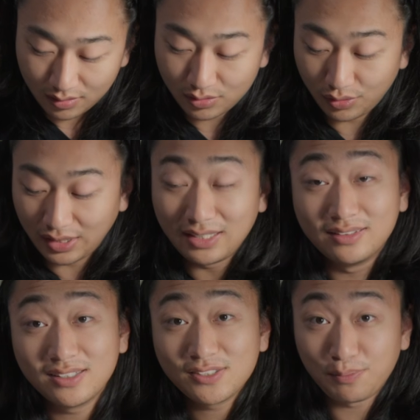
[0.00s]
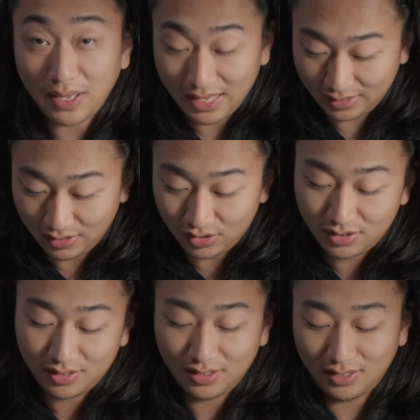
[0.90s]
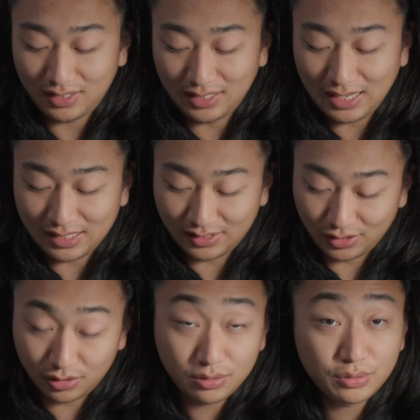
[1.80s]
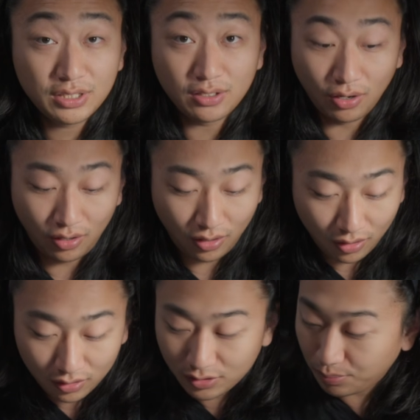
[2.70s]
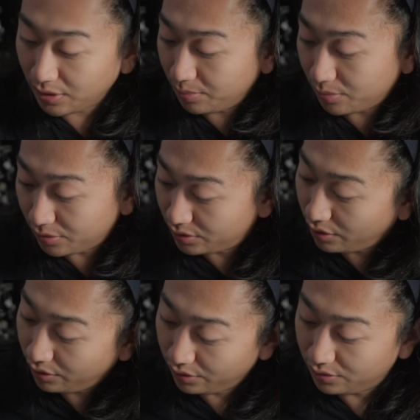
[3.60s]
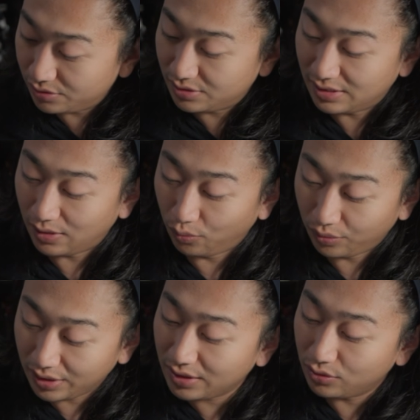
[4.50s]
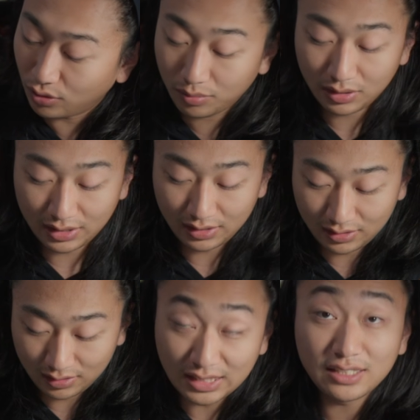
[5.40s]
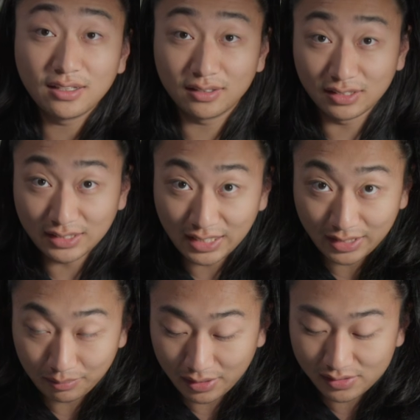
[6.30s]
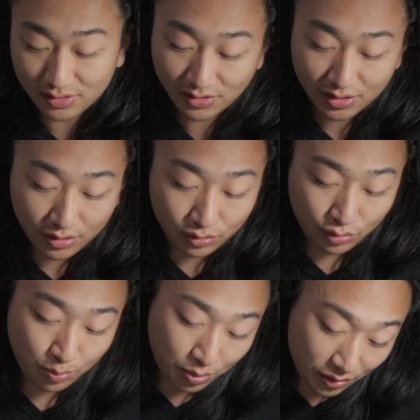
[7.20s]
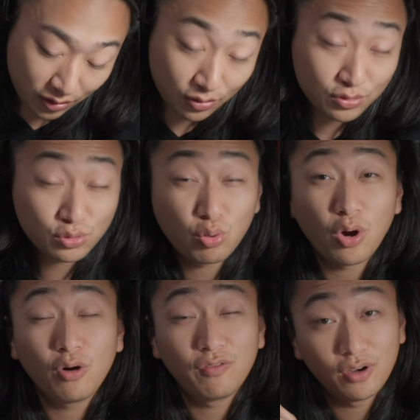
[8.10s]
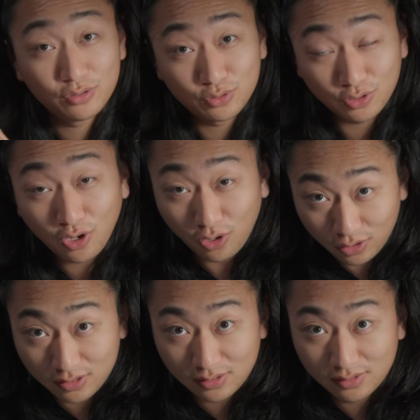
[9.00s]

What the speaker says: So in this package, he has included all the paper materials that we normally need on a daily basis to produce 1,200 cards.